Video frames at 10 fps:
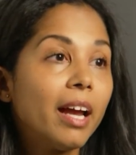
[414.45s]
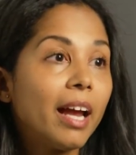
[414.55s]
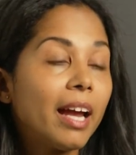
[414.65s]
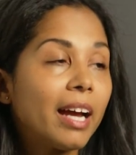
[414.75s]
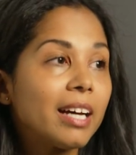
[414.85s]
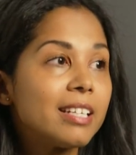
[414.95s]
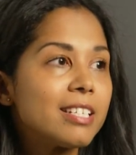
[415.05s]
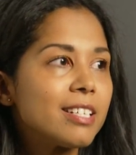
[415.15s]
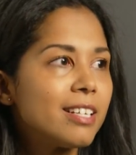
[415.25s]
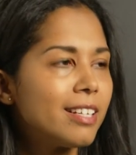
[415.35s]

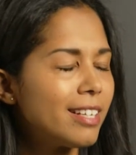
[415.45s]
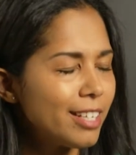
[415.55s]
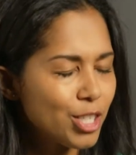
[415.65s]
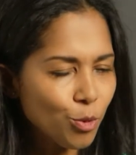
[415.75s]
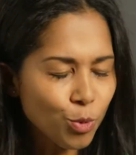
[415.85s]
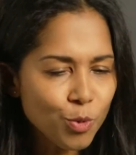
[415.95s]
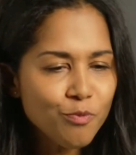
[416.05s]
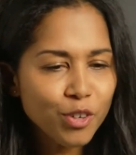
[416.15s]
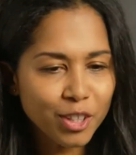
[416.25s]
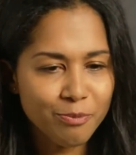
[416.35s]
And it's a room full